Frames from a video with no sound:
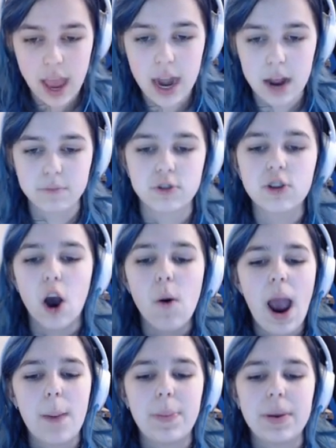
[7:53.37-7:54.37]
And I'm so
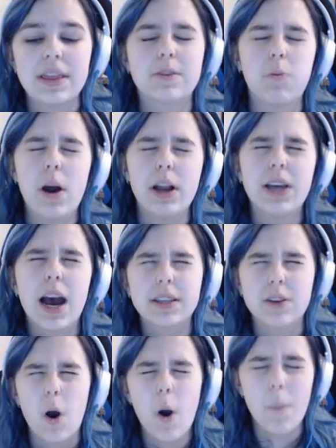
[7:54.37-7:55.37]
happy this one
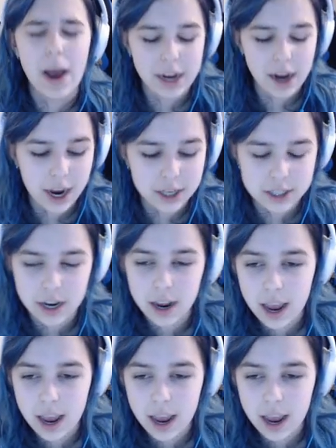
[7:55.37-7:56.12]
does. Oh my gosh.